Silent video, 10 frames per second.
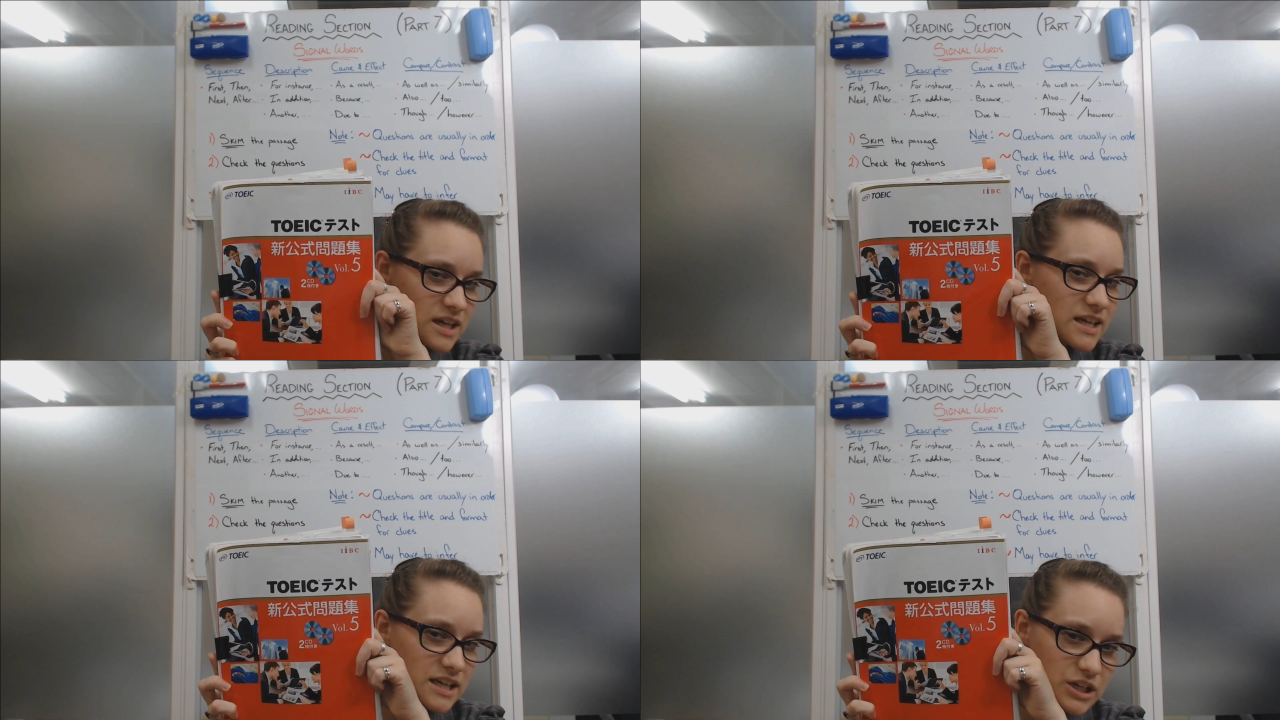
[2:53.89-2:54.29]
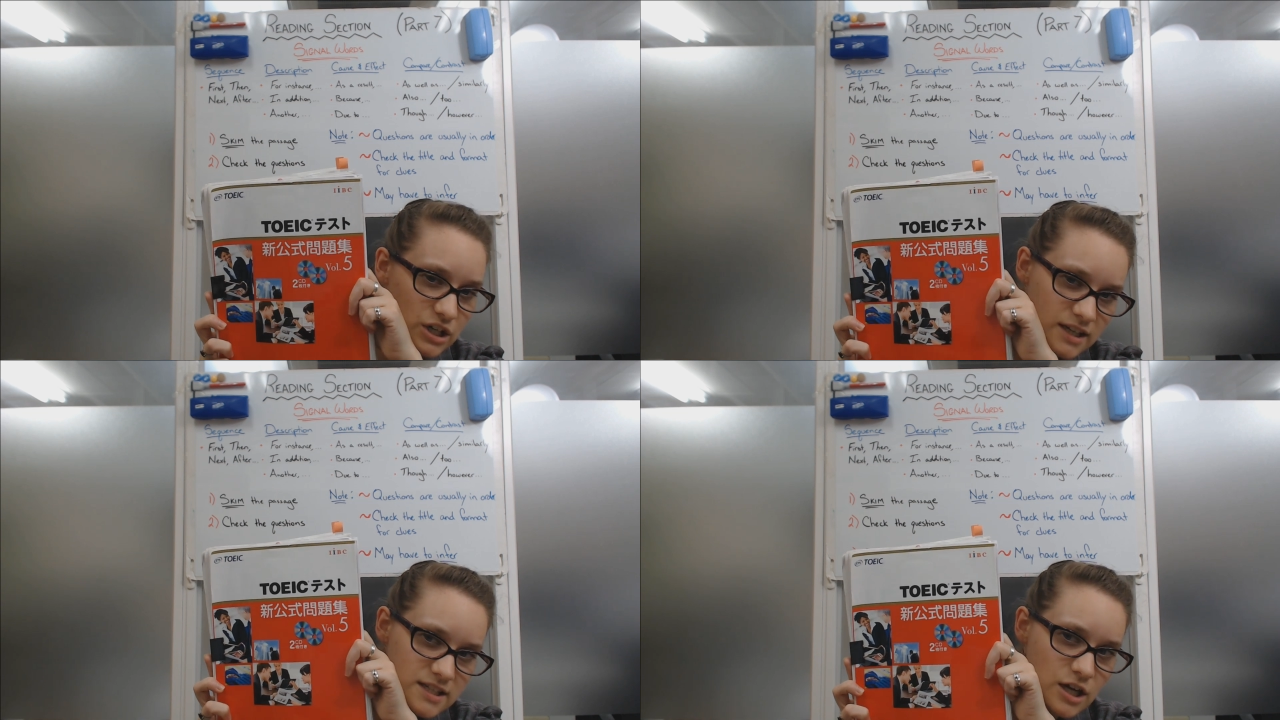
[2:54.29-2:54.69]
here
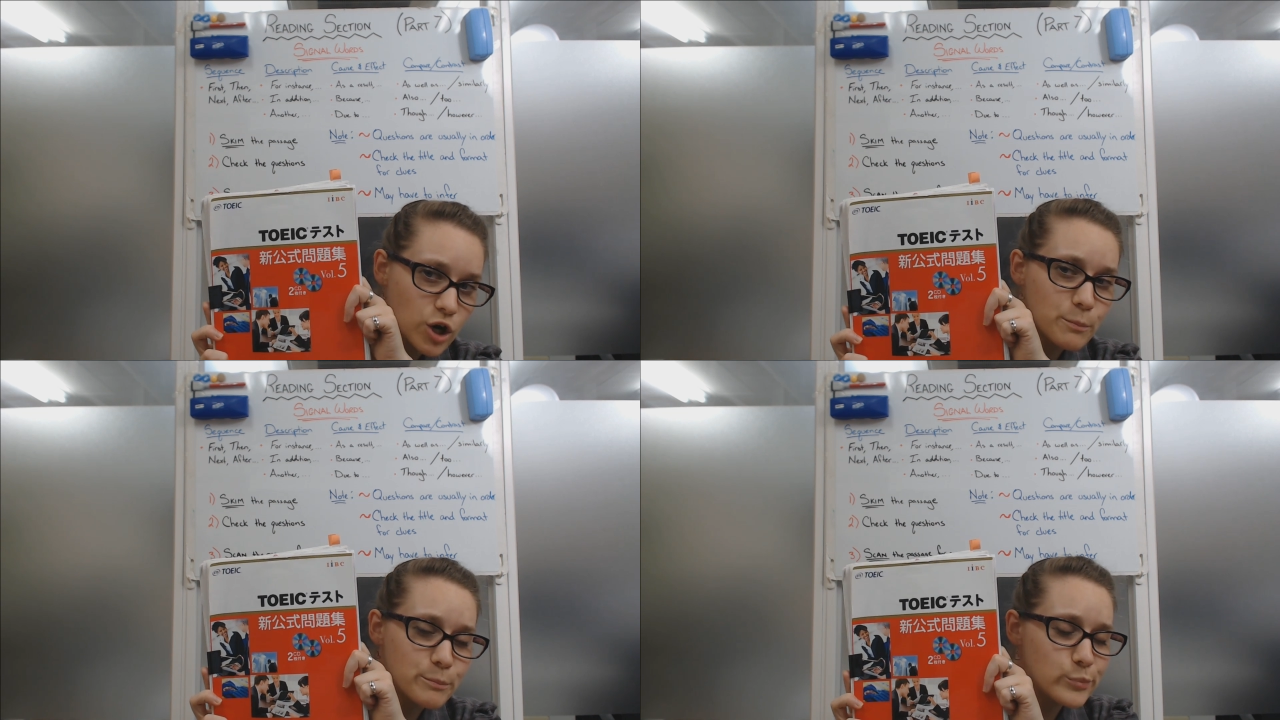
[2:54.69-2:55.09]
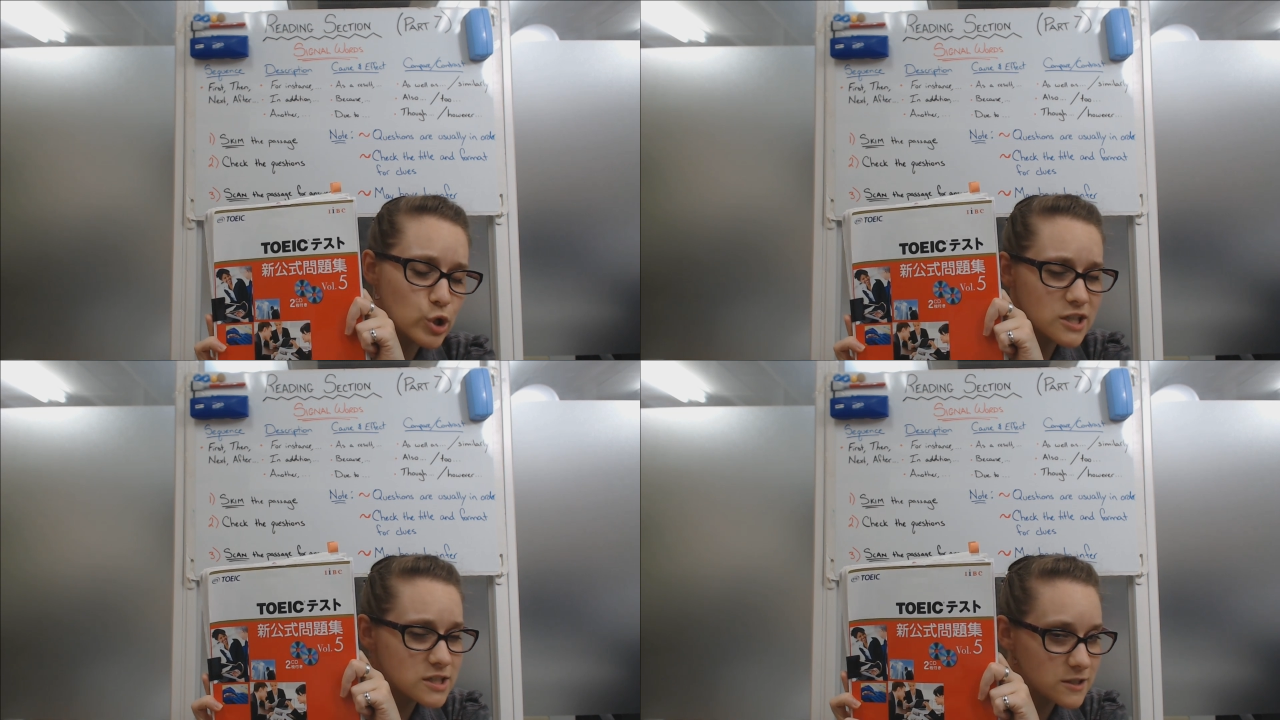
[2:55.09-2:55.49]
is our
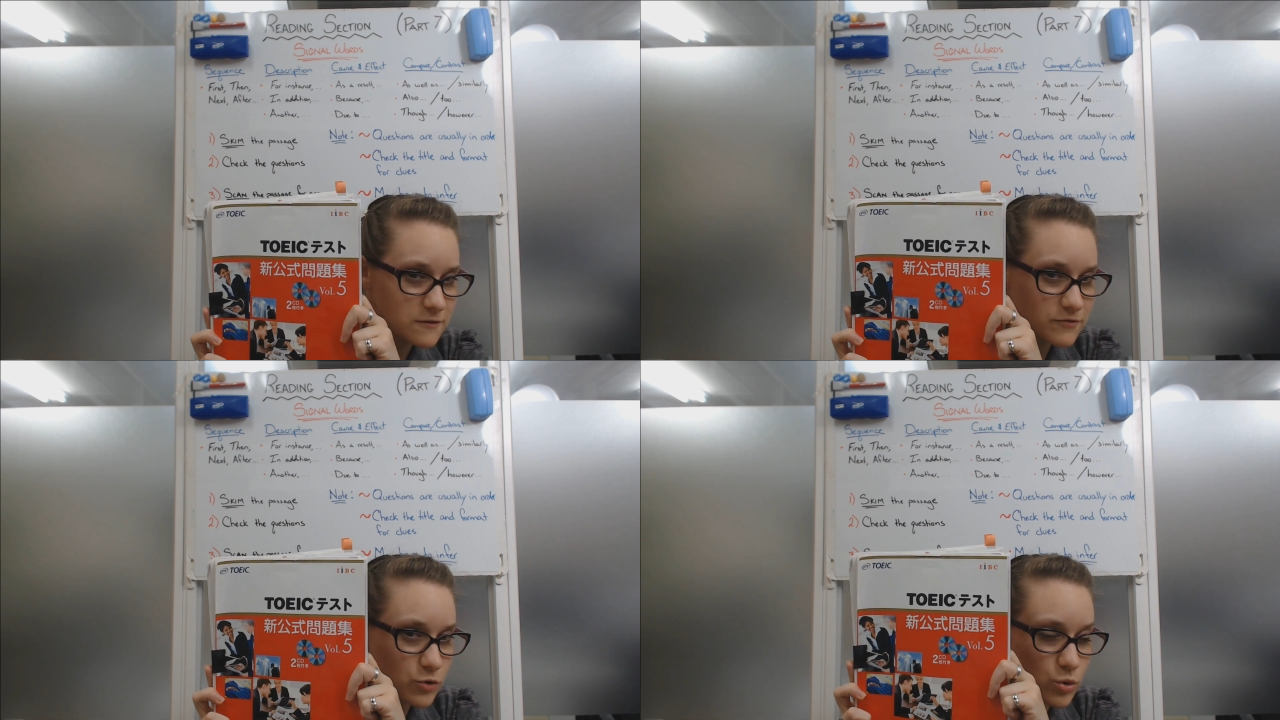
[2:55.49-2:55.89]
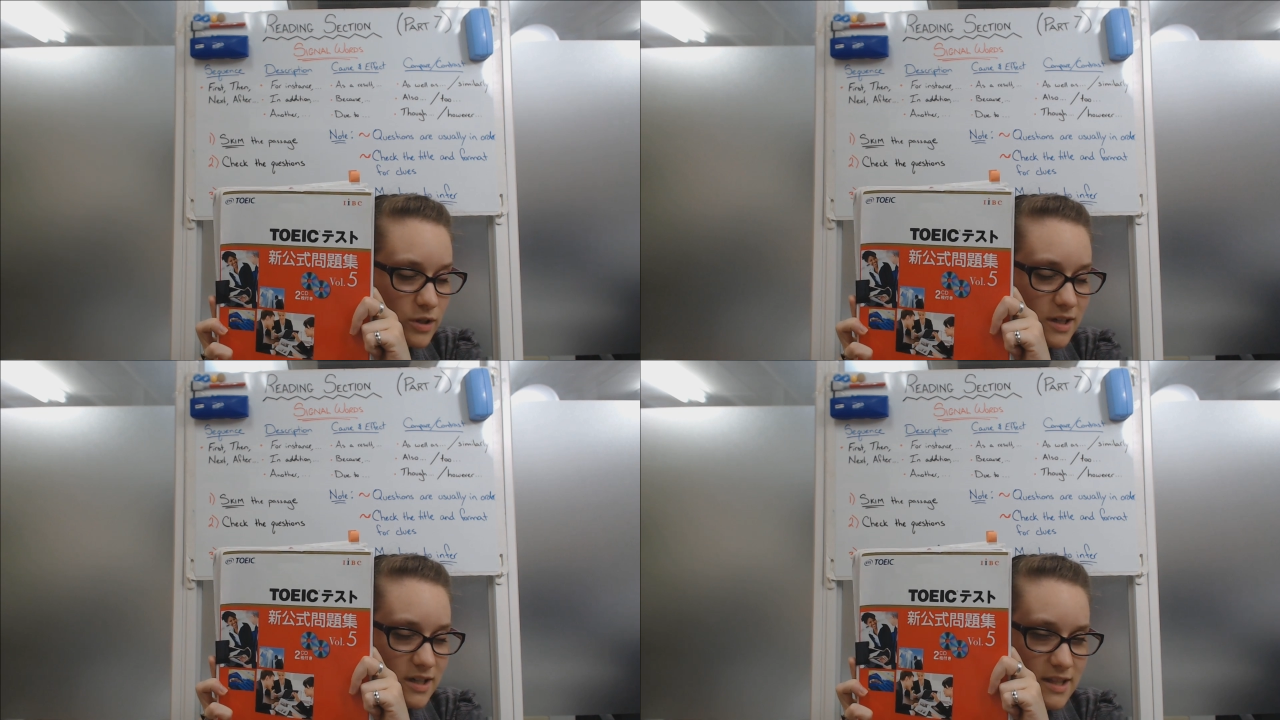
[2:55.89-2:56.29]
book
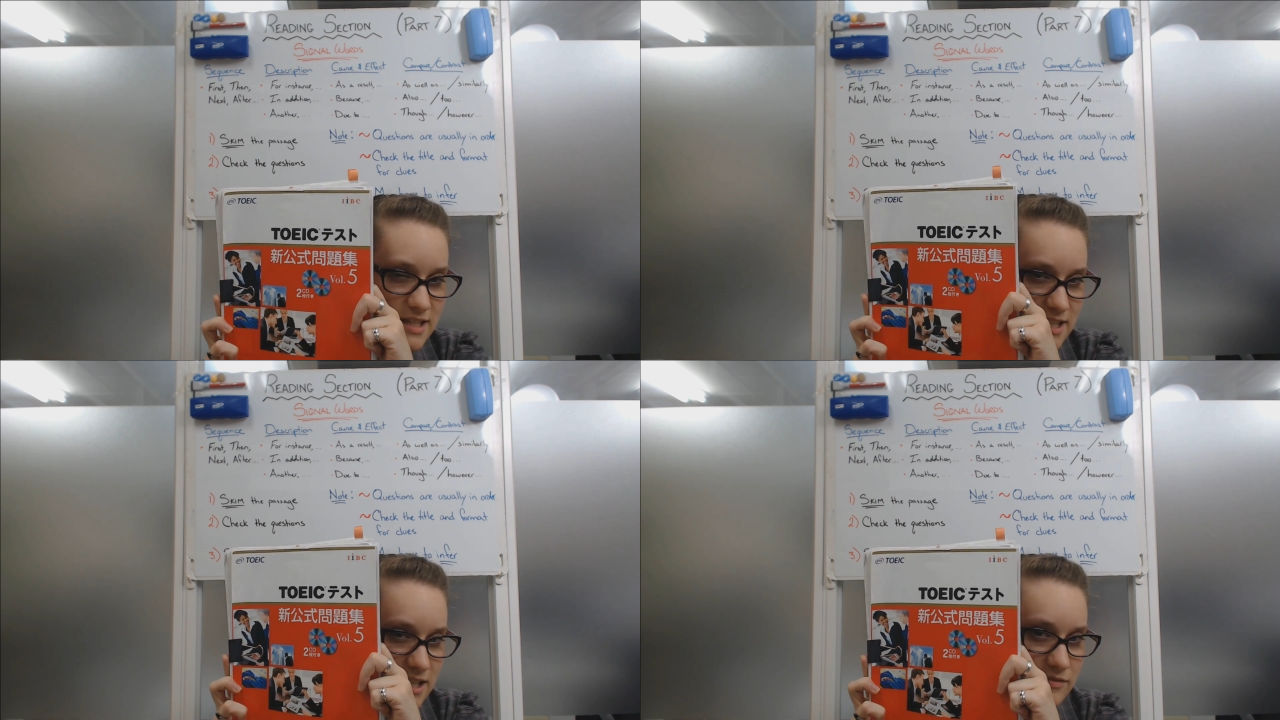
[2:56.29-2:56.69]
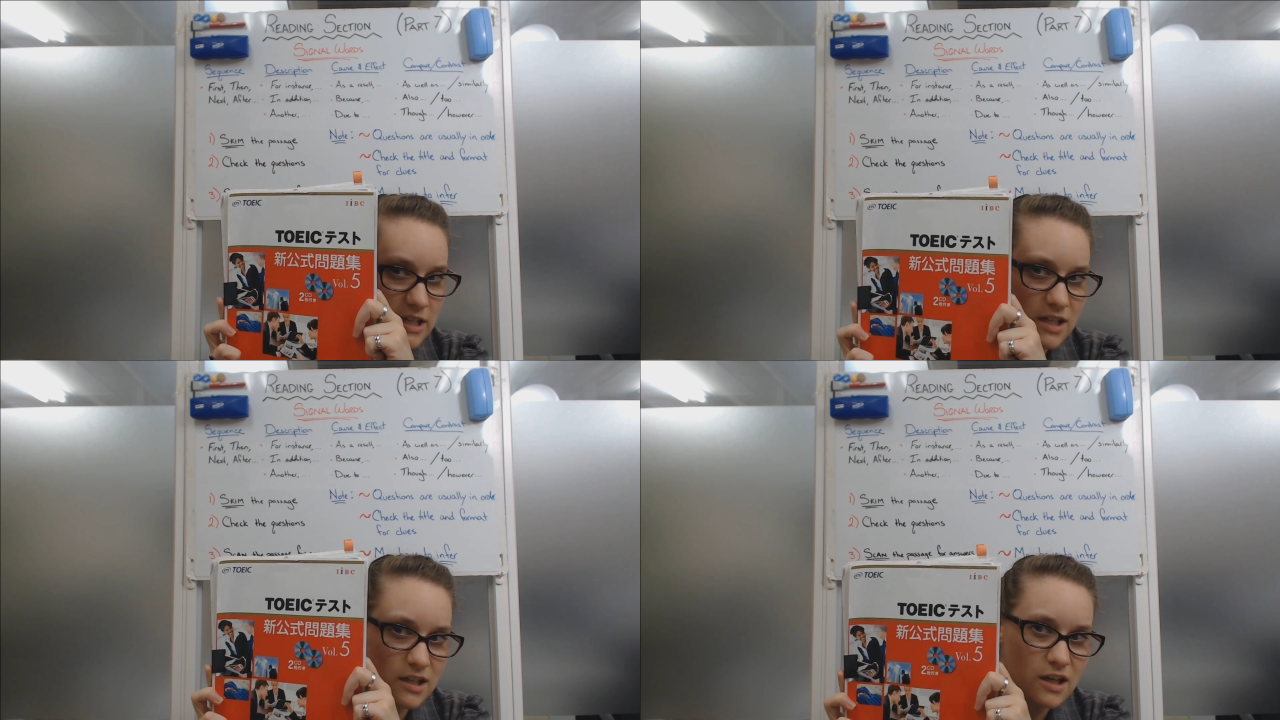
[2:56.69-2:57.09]
for this
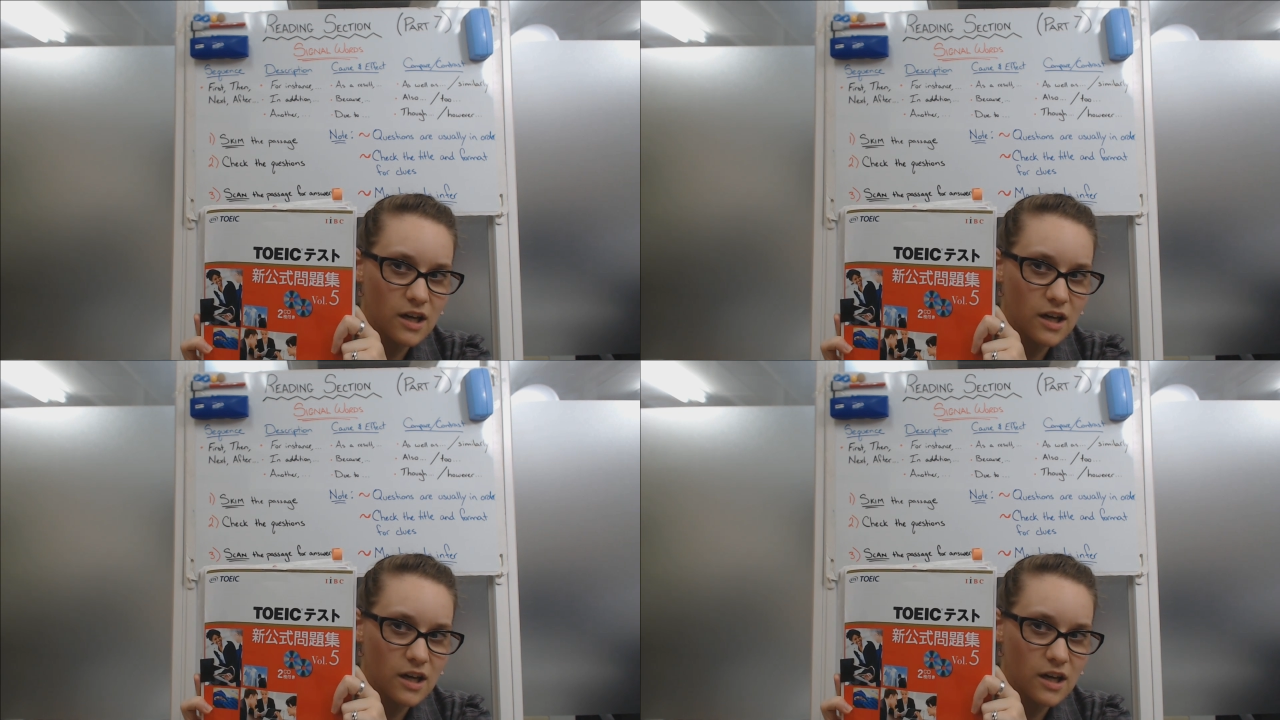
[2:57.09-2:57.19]
evening.